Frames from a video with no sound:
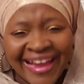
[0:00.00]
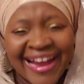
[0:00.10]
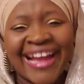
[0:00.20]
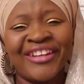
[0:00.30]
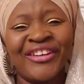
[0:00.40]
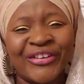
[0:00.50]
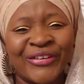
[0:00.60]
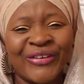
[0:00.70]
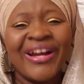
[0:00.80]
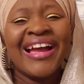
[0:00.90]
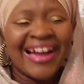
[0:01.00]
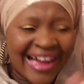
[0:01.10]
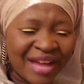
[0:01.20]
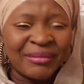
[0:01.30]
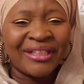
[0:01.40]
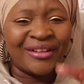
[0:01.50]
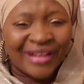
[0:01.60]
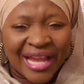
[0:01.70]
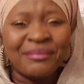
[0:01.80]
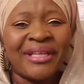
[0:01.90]
I know. I made
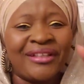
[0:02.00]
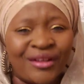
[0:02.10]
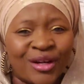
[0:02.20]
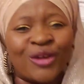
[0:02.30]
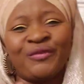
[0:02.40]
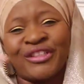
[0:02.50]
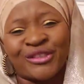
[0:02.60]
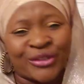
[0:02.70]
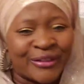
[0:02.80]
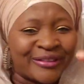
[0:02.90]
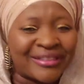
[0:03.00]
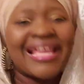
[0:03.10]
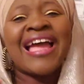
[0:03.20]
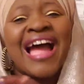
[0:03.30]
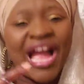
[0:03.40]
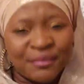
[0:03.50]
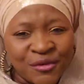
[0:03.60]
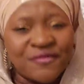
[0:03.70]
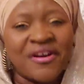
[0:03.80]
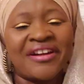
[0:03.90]
a lot of detours. I
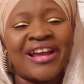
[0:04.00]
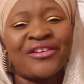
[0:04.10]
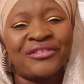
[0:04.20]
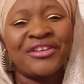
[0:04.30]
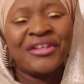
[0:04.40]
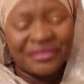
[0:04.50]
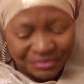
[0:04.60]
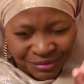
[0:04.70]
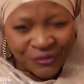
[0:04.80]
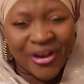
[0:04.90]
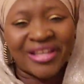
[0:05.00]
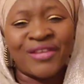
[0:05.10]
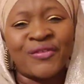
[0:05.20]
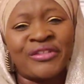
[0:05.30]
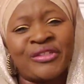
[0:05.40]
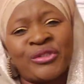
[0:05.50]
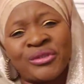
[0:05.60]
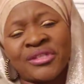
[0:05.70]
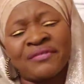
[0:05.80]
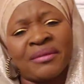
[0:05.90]
move around before I give you the
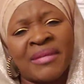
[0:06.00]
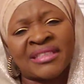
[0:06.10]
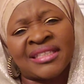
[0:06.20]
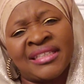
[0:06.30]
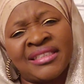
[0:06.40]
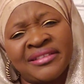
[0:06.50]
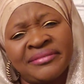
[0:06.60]
juice of the message.